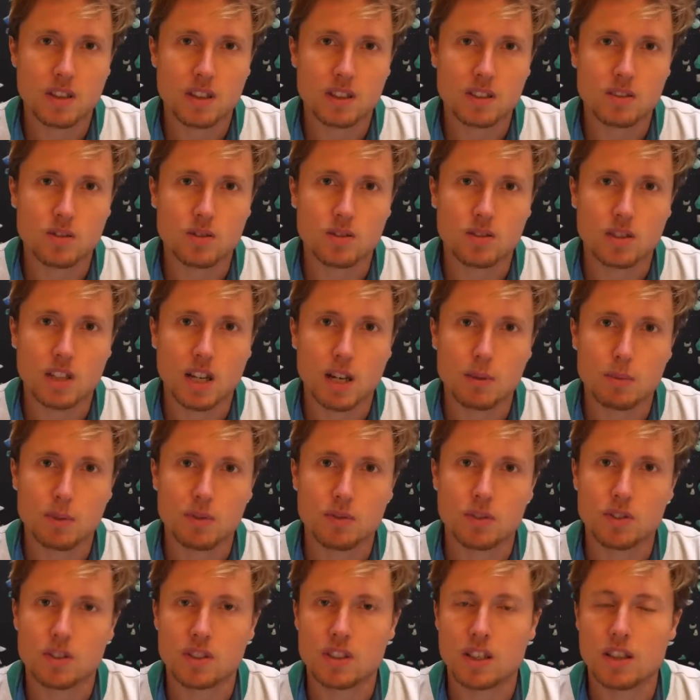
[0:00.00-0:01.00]
thanks to Scarpa
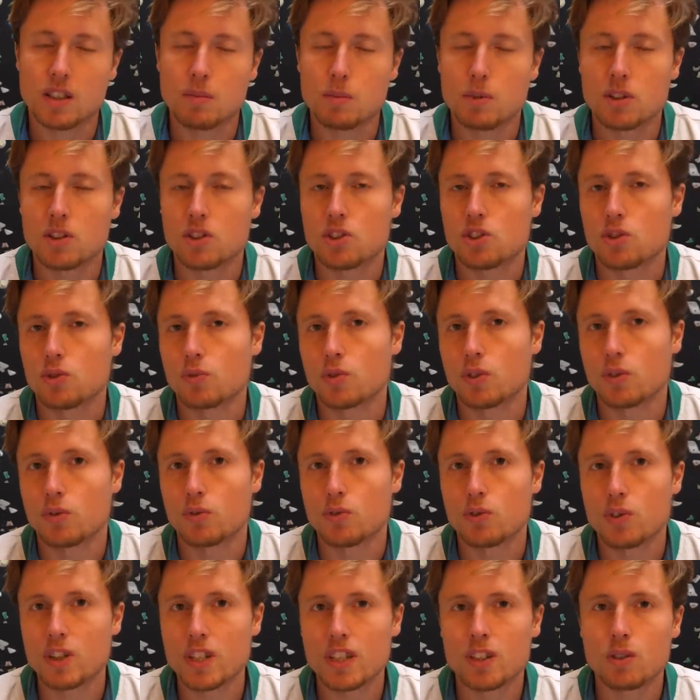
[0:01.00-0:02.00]
for sending me this shoe for
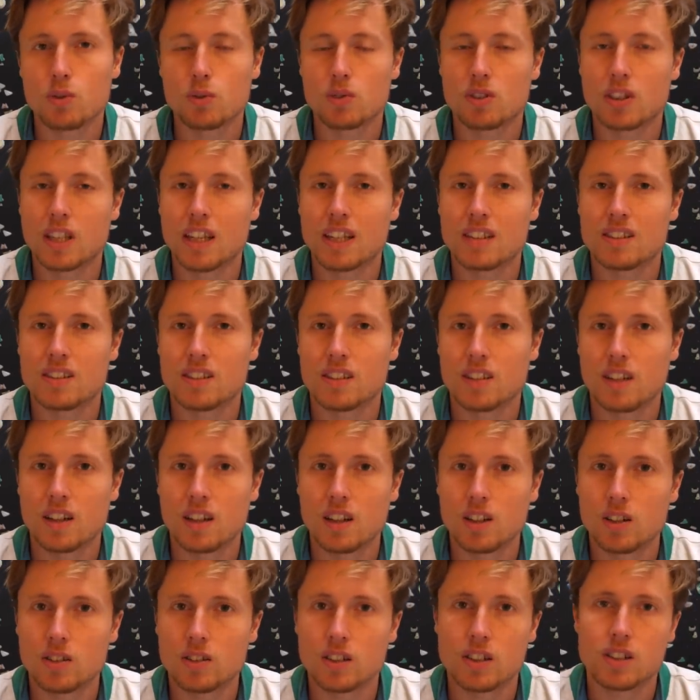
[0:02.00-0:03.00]
free to test it
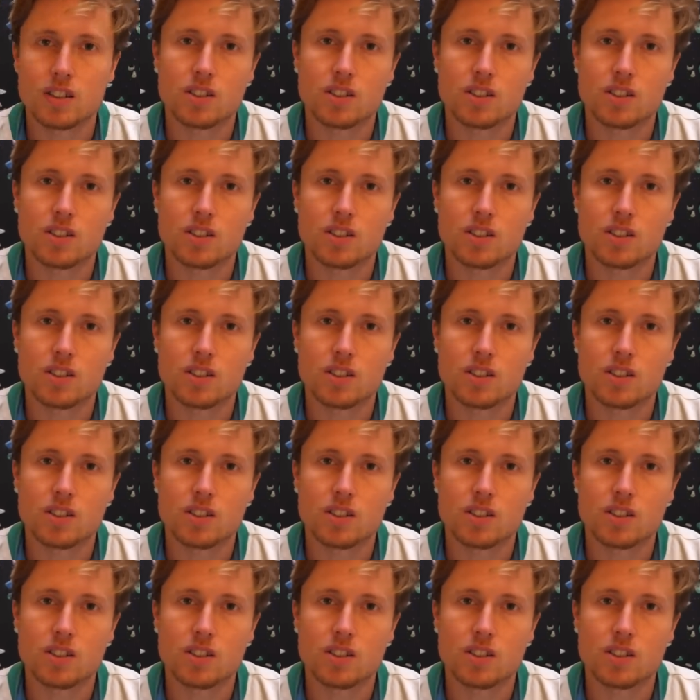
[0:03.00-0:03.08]
out.